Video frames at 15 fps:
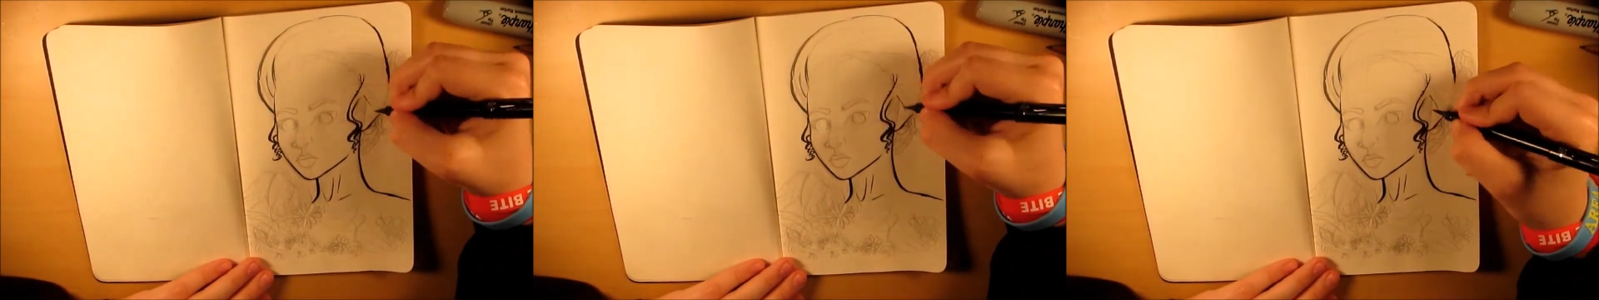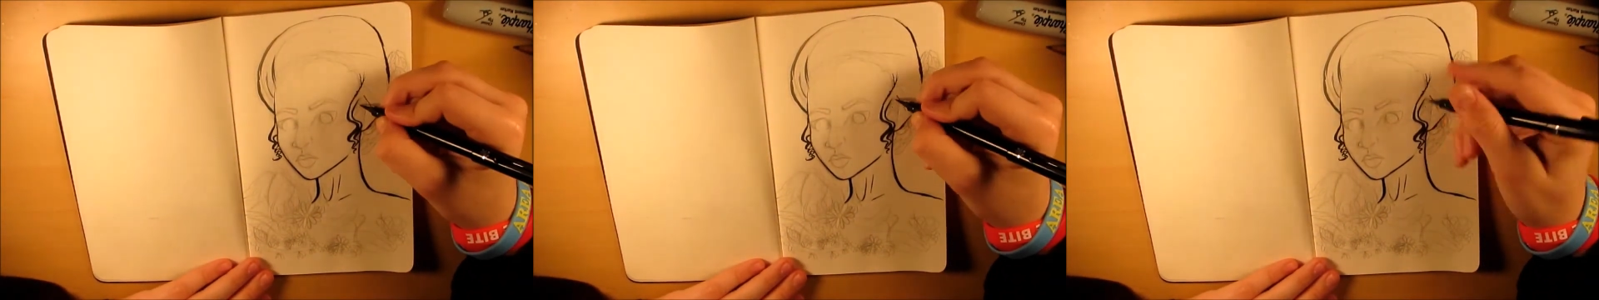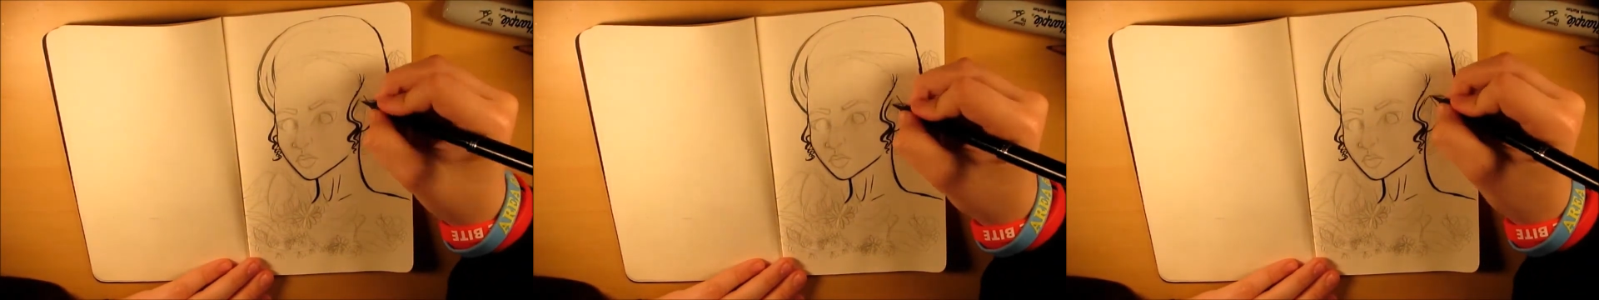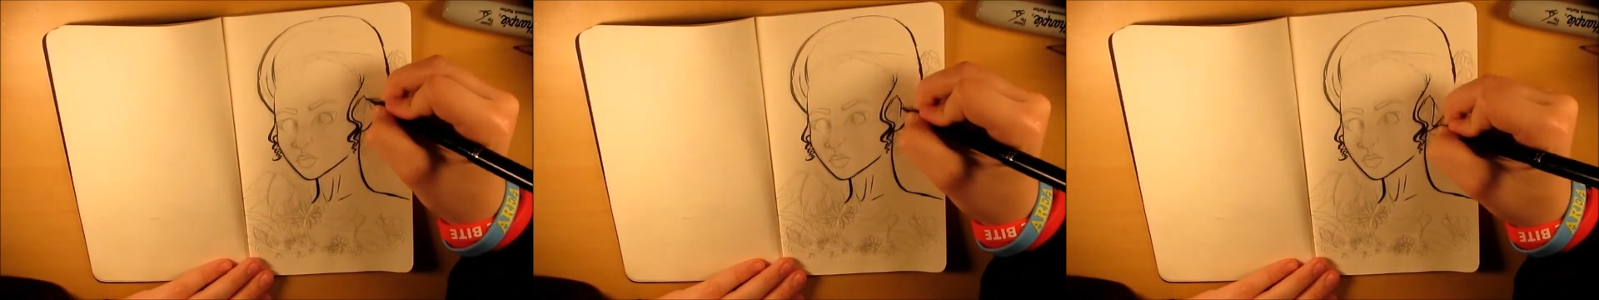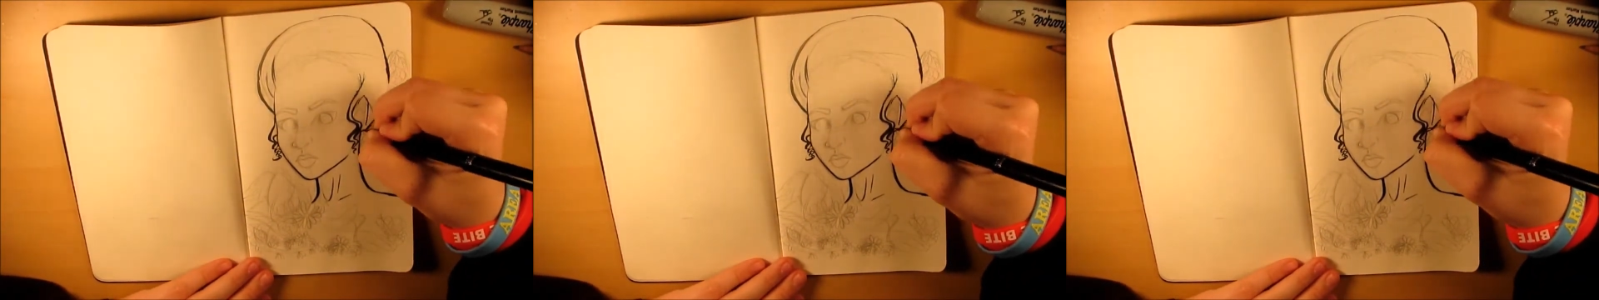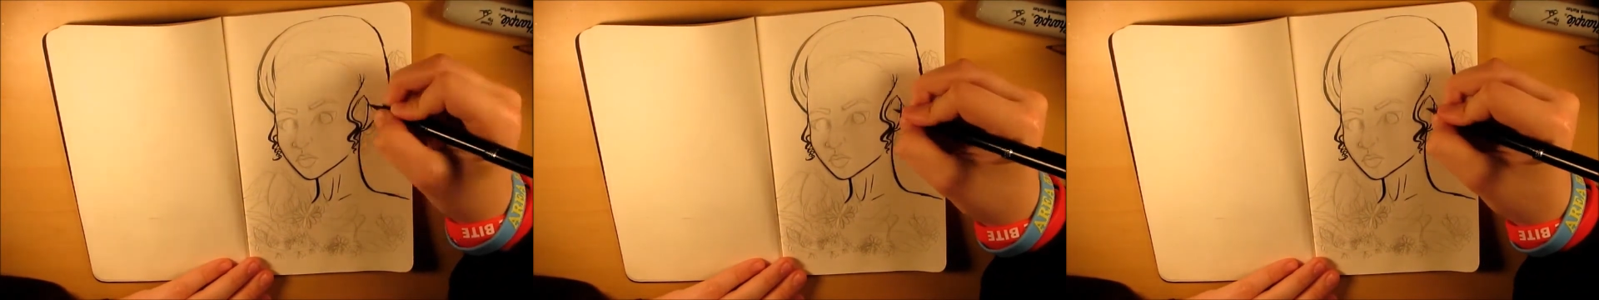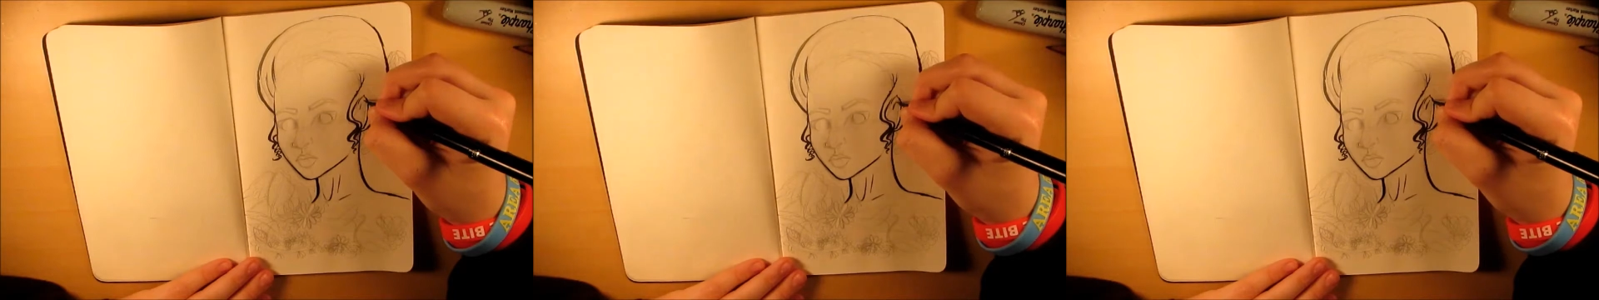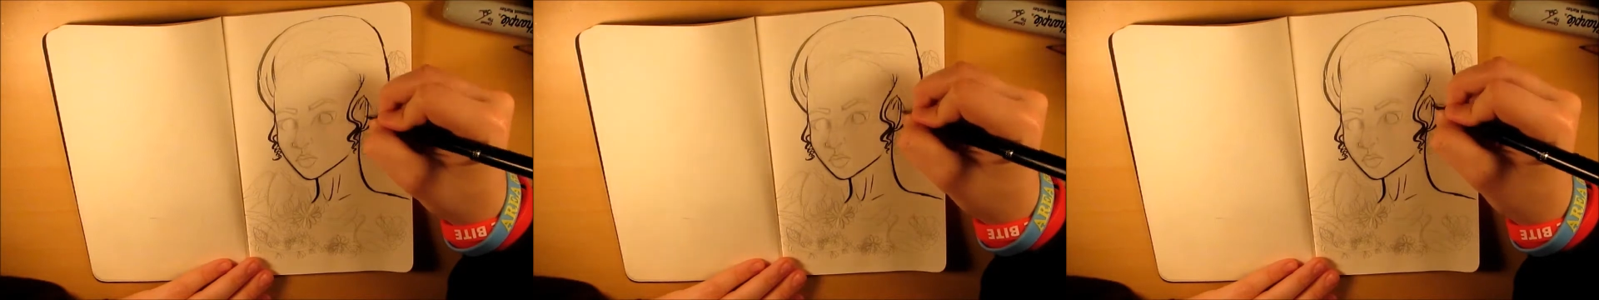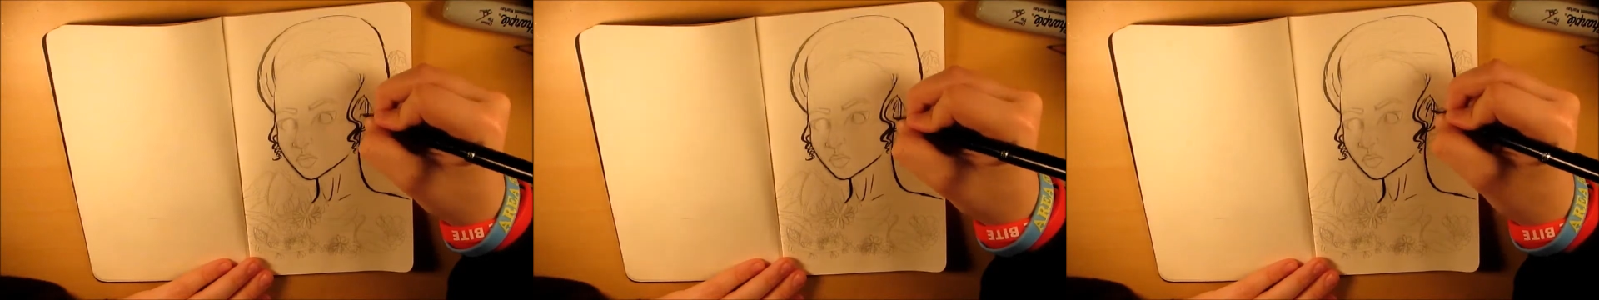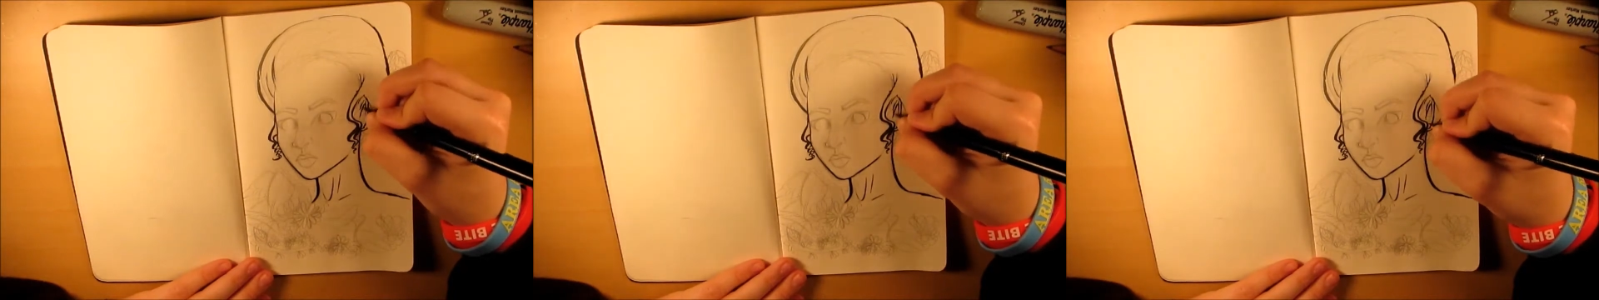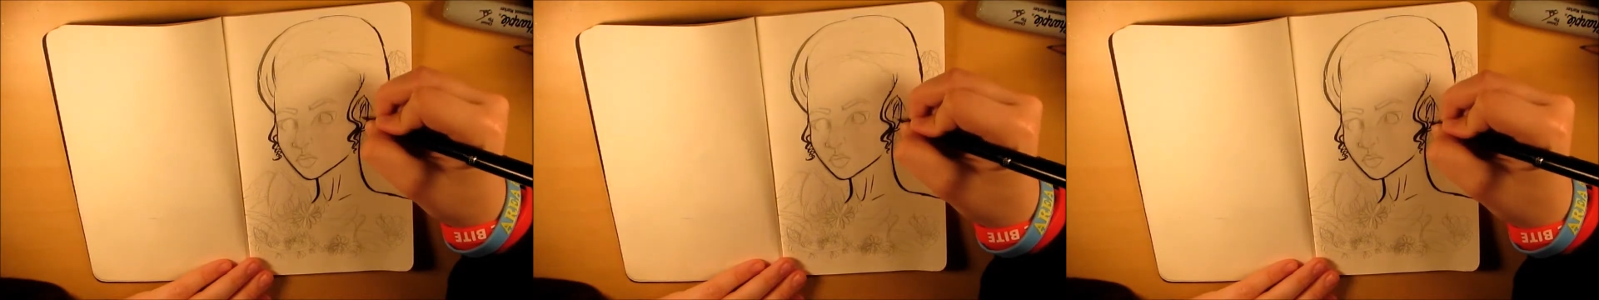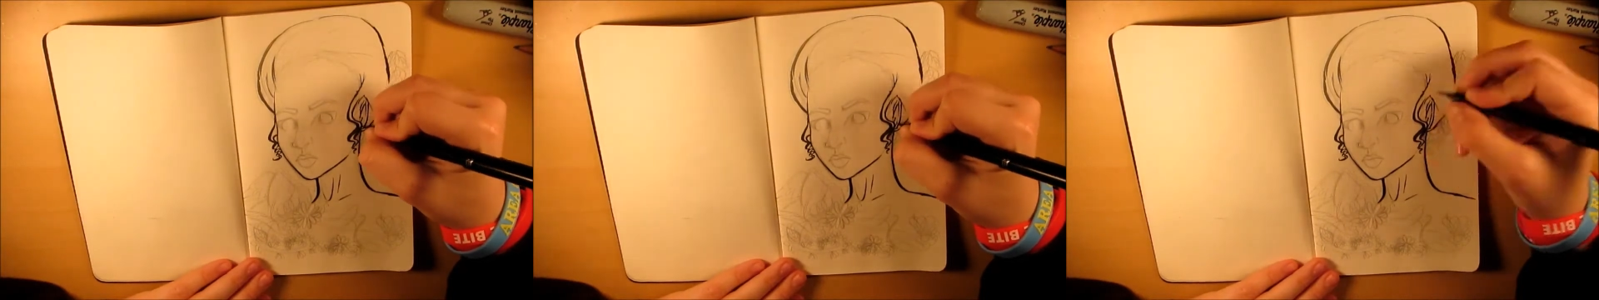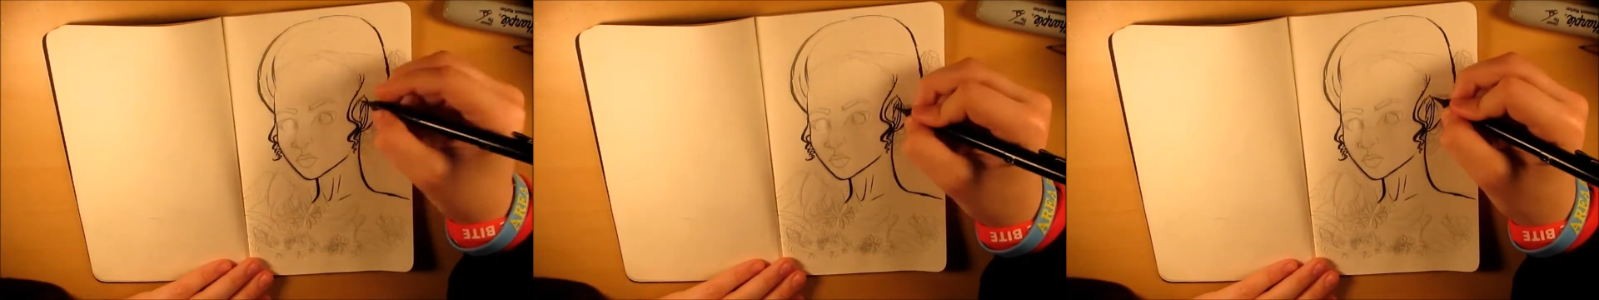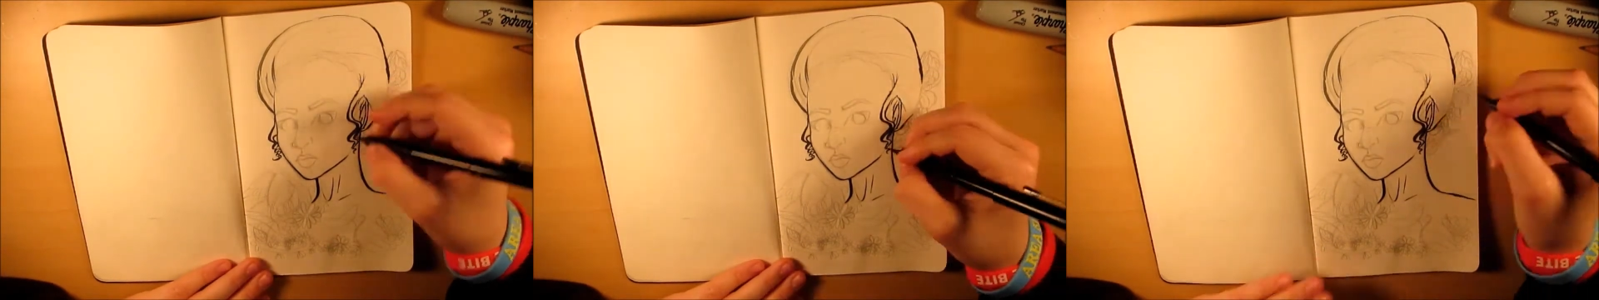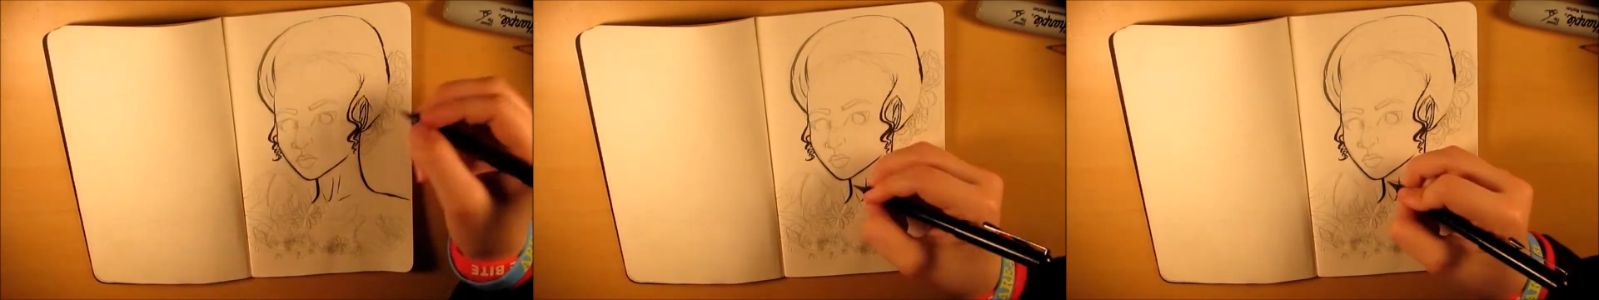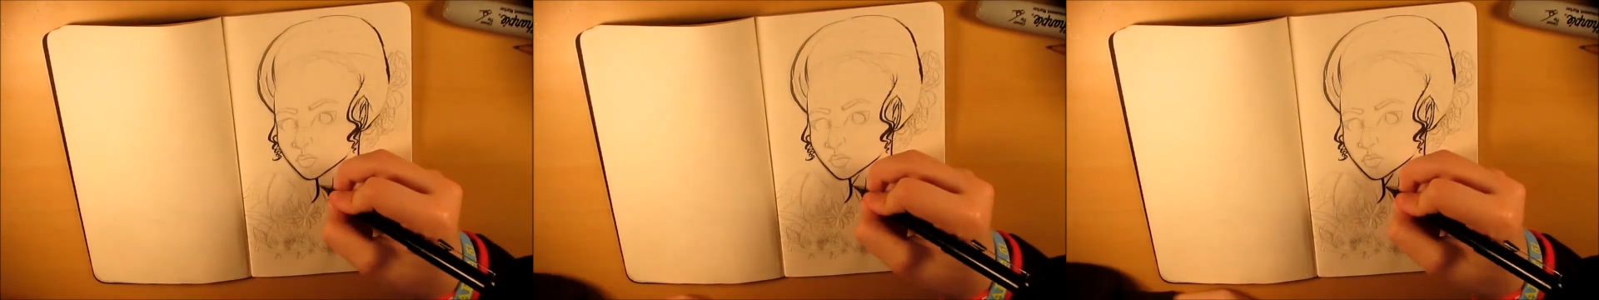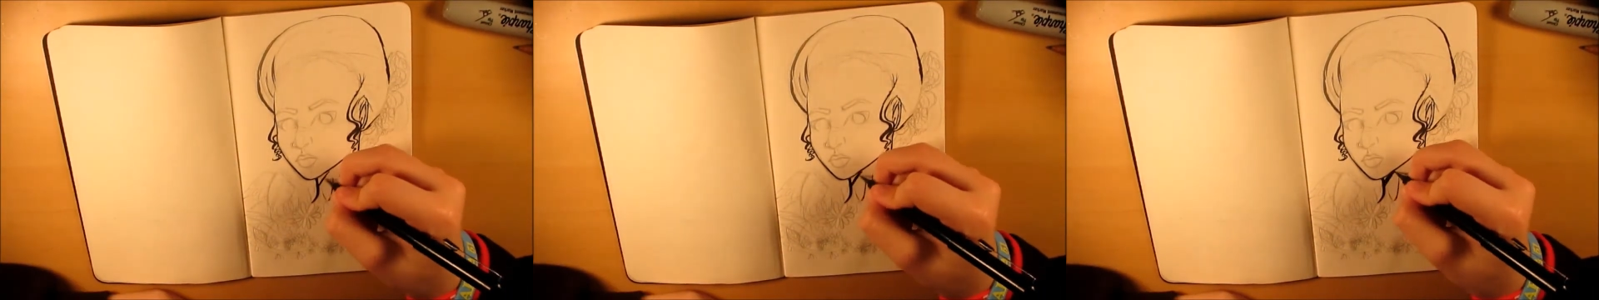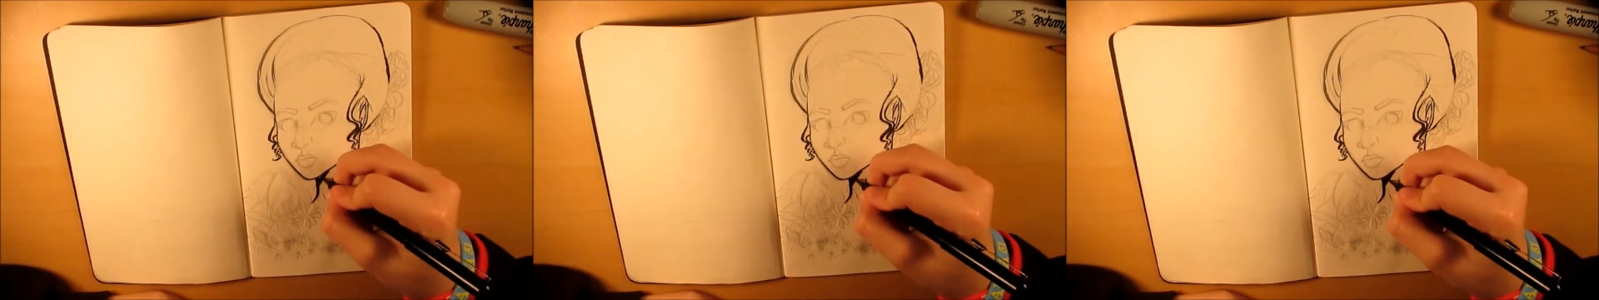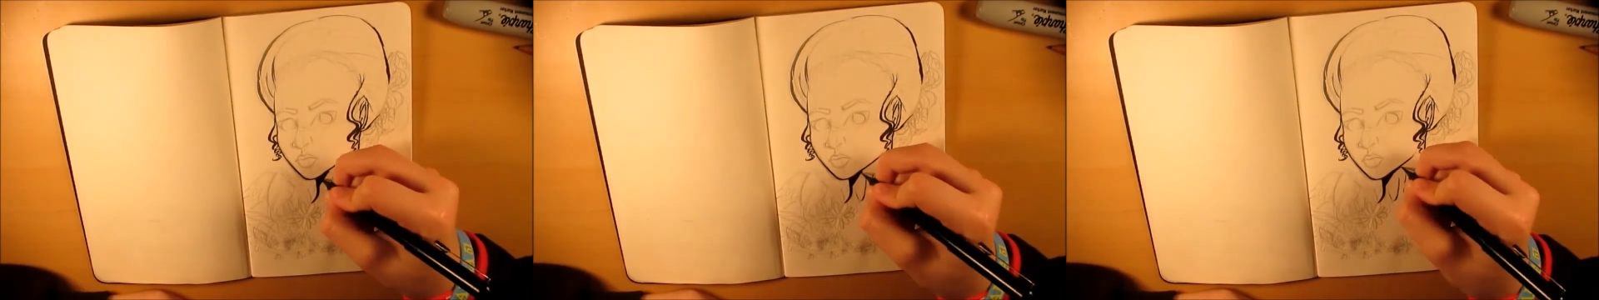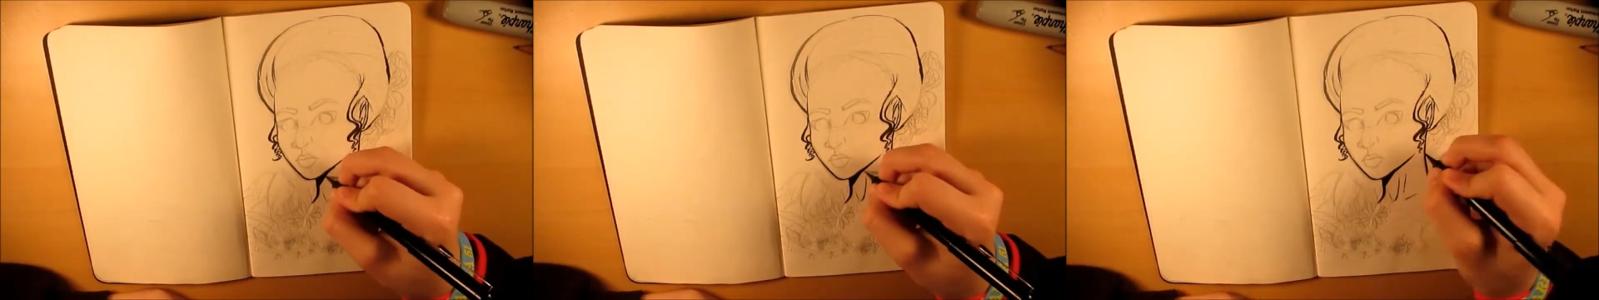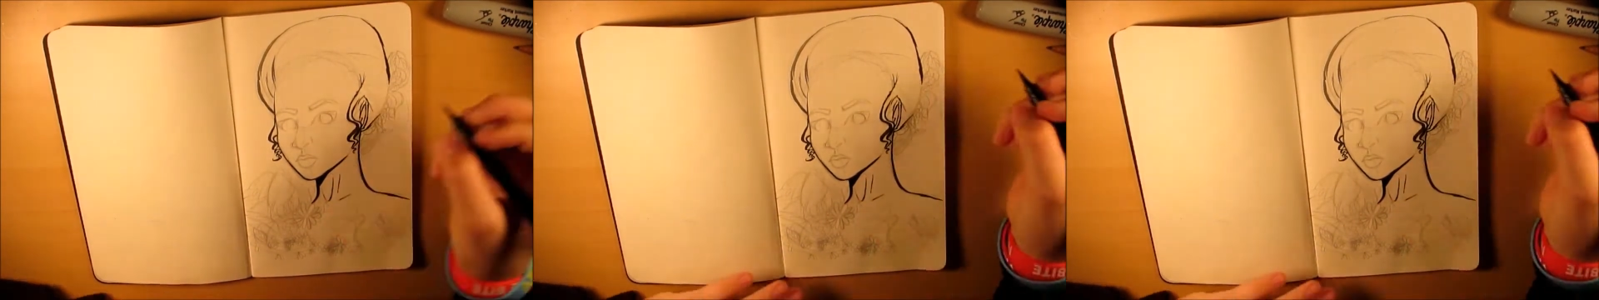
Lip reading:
(no speaker visible)